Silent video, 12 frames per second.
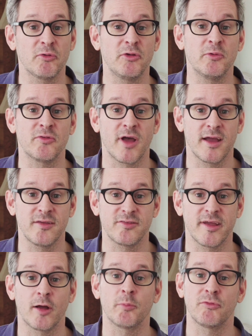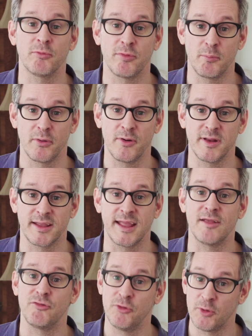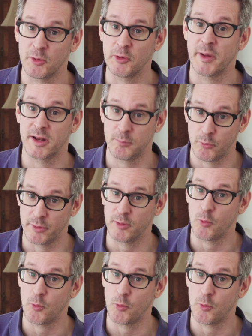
use ice to help soothe the burn in case you don't know how to boil